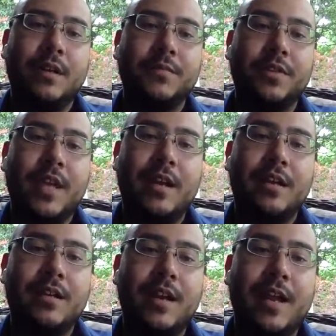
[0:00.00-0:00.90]
So the
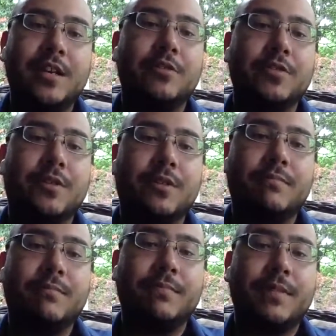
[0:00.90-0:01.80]
end user,
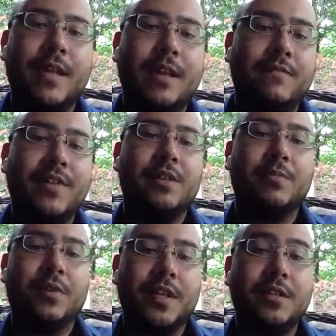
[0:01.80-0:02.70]
the end
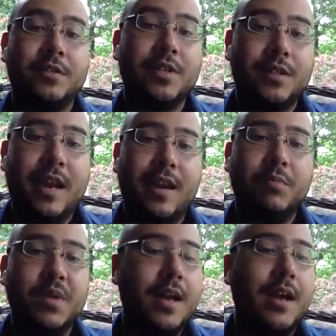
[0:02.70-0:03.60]
developer that's using that
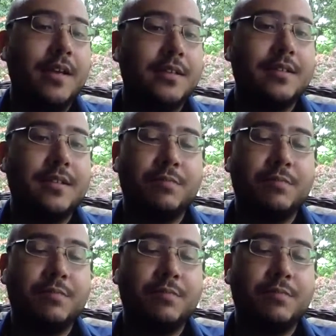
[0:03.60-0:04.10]
API is